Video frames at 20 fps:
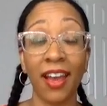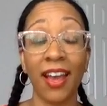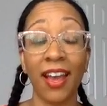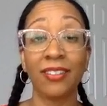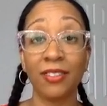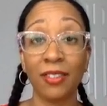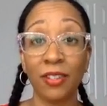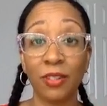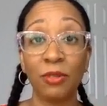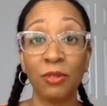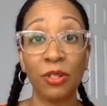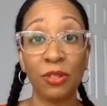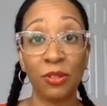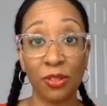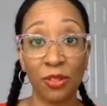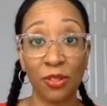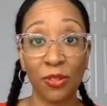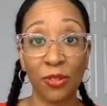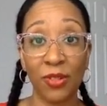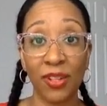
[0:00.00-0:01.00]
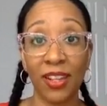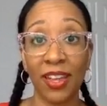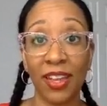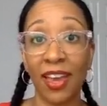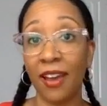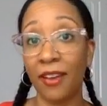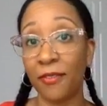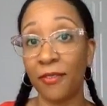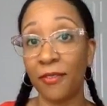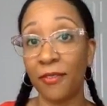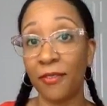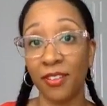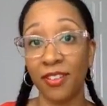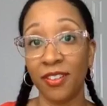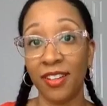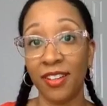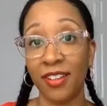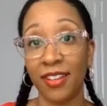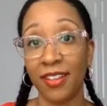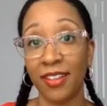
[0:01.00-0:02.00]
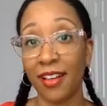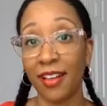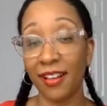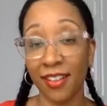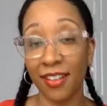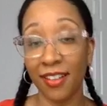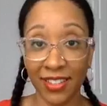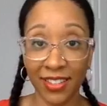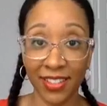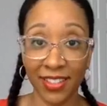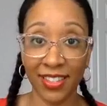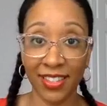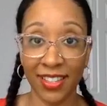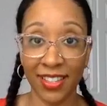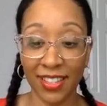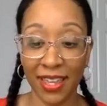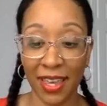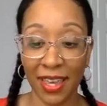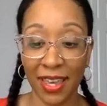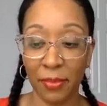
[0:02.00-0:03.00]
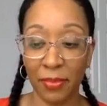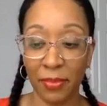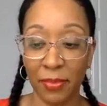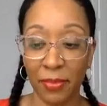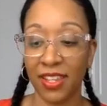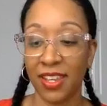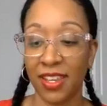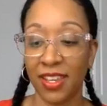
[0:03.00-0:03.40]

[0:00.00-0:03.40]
I still want you to do it after all this that has happened.